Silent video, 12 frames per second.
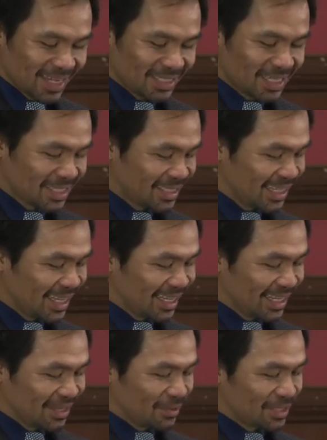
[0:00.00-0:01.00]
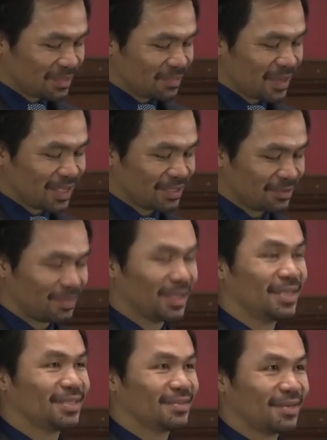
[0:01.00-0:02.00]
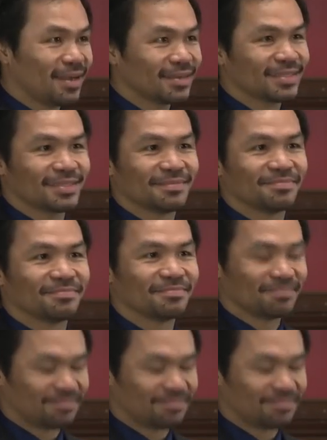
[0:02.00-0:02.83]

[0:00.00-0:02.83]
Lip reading: adjusting the waistbands of my trunks.